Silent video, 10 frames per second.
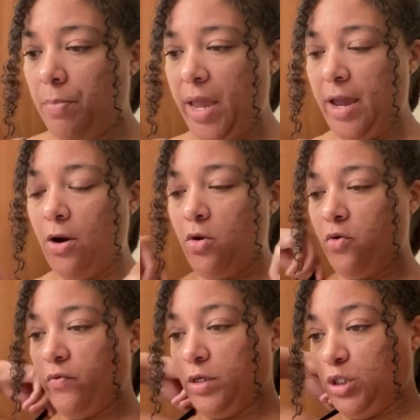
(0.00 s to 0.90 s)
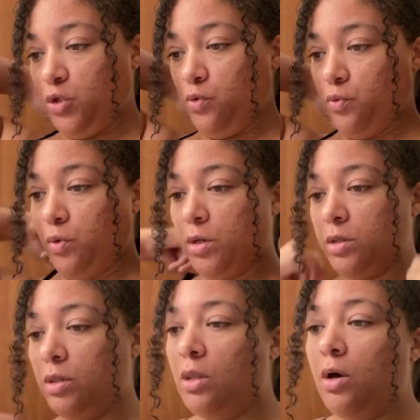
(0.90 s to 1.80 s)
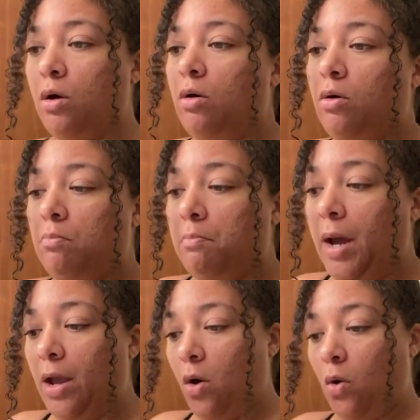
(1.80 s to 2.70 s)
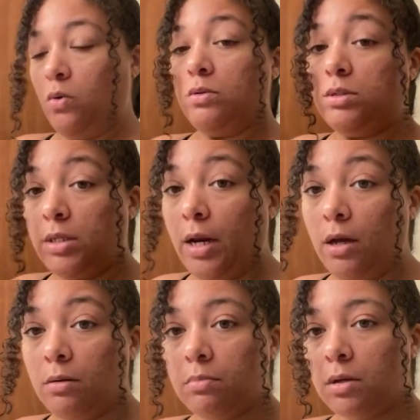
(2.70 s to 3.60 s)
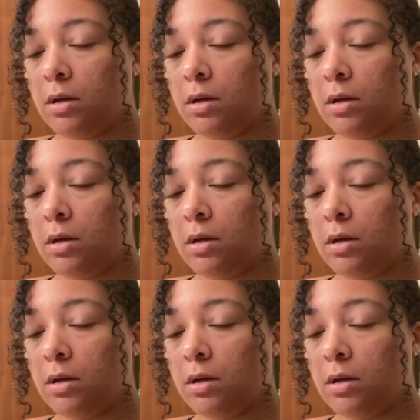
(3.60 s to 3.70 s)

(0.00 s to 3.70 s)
pan over to the my whole setup,